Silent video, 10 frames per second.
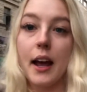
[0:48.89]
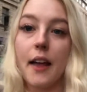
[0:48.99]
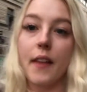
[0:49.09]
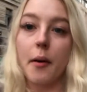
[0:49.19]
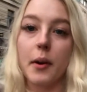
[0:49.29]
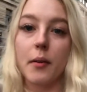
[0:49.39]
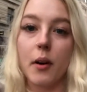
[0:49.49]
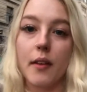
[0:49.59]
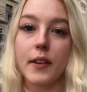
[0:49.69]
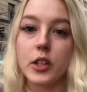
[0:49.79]
And they would
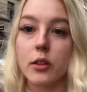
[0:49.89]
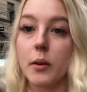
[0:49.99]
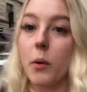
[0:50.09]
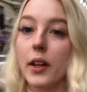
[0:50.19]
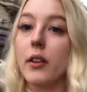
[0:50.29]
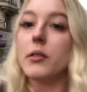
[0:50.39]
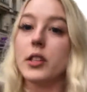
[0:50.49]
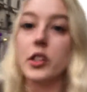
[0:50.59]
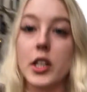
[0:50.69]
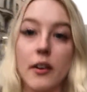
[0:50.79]
eventually want you
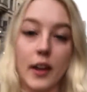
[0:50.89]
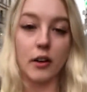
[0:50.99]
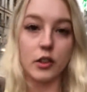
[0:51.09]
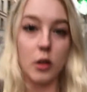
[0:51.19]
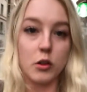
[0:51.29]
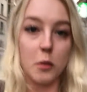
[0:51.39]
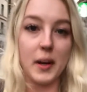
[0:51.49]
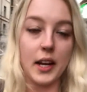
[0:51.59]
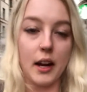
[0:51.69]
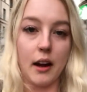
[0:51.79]
to share that on social
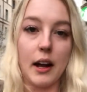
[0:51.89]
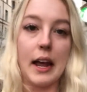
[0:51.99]
media.